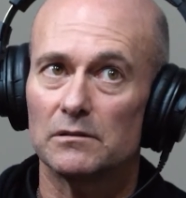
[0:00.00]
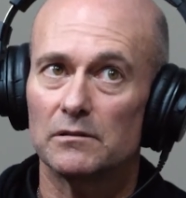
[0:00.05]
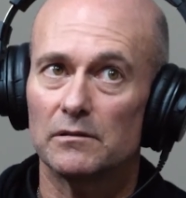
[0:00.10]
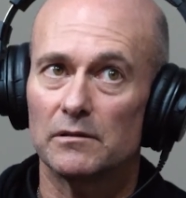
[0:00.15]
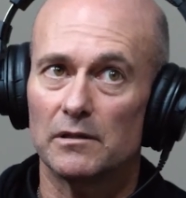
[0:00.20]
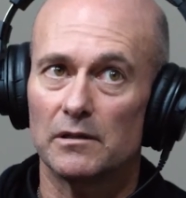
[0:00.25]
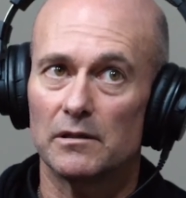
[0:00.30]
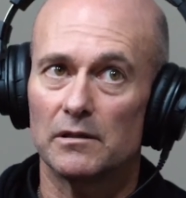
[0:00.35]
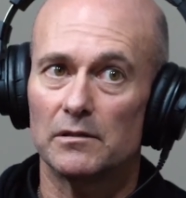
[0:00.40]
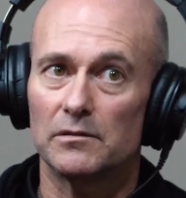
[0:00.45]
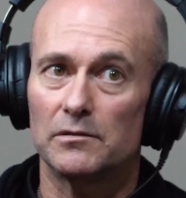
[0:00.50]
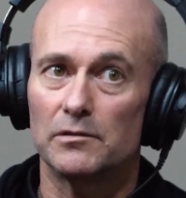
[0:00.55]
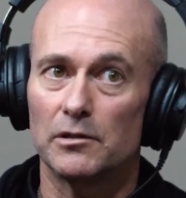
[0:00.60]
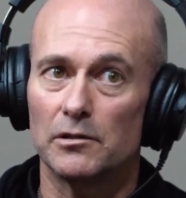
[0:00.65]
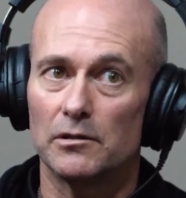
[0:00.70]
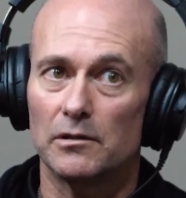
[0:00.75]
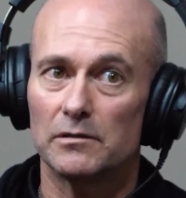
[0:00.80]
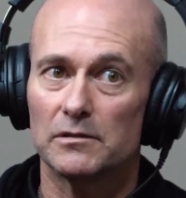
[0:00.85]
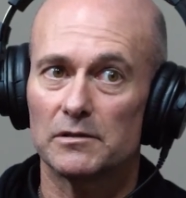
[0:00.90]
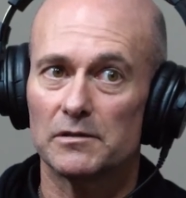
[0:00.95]
the
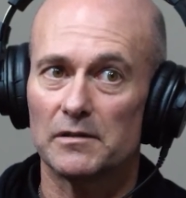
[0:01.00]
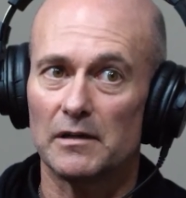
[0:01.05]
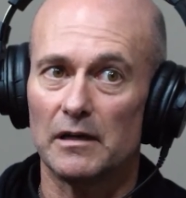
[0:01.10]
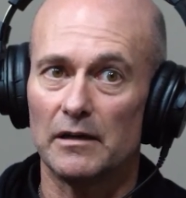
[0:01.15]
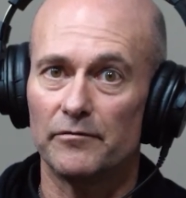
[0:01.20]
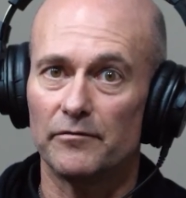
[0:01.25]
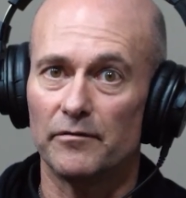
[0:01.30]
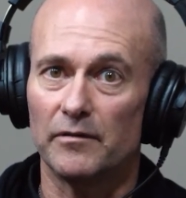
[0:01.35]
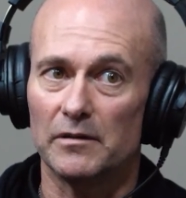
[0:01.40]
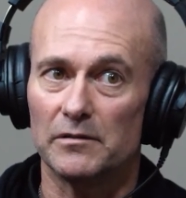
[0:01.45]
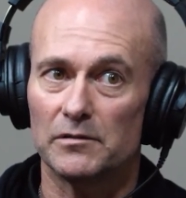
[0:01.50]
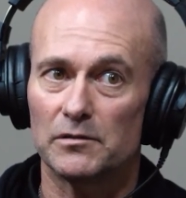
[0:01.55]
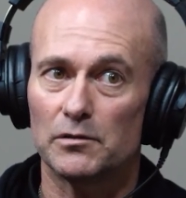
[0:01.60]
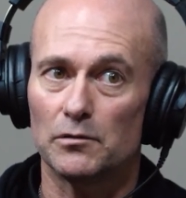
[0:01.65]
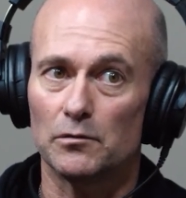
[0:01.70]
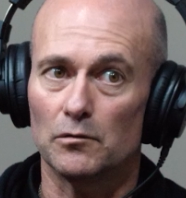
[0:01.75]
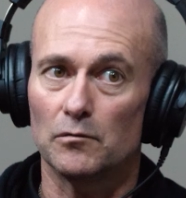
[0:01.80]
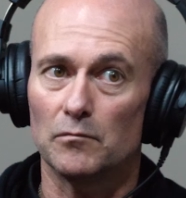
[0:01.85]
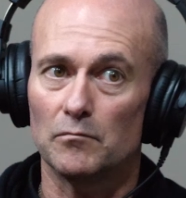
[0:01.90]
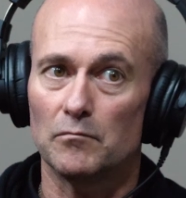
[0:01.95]
dirt stuff
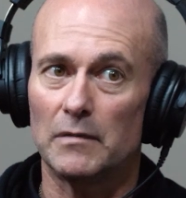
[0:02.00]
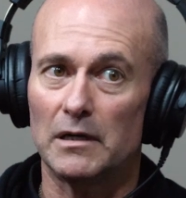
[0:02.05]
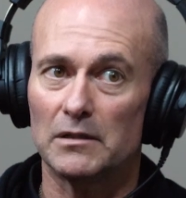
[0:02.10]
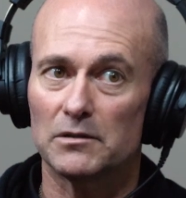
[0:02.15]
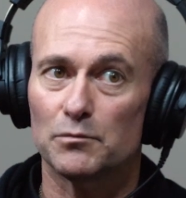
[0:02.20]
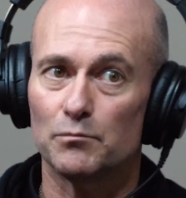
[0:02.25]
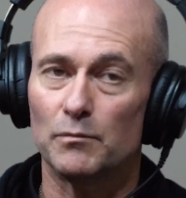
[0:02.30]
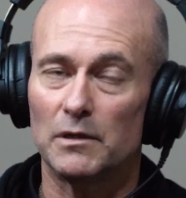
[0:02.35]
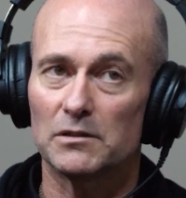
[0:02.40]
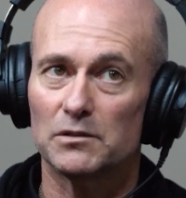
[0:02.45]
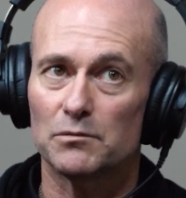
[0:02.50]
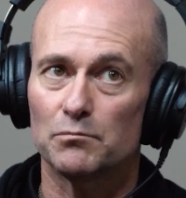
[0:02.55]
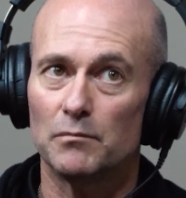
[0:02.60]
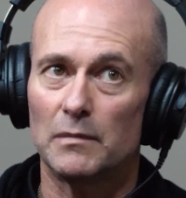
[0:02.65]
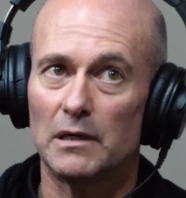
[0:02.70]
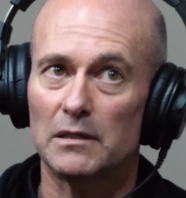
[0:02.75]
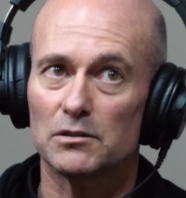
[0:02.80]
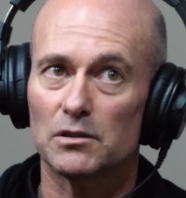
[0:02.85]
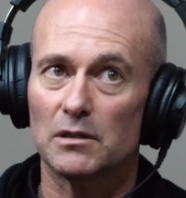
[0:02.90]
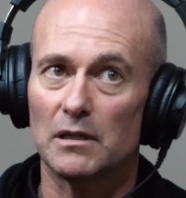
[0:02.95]
until much
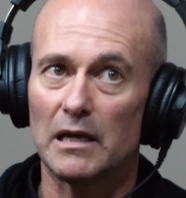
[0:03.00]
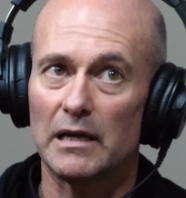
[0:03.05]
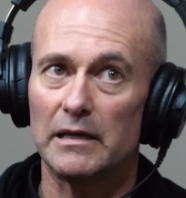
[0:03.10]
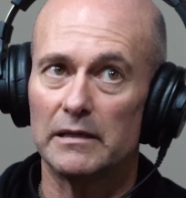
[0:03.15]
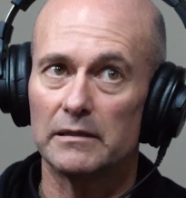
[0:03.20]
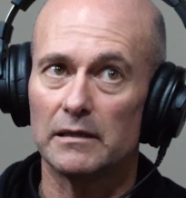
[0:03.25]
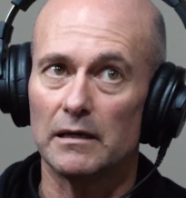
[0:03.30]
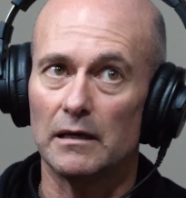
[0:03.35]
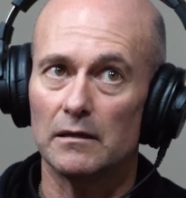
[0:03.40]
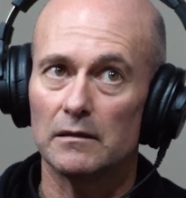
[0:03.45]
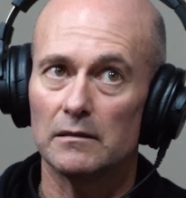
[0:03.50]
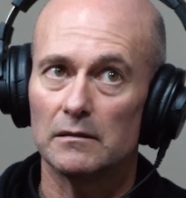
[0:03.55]
later.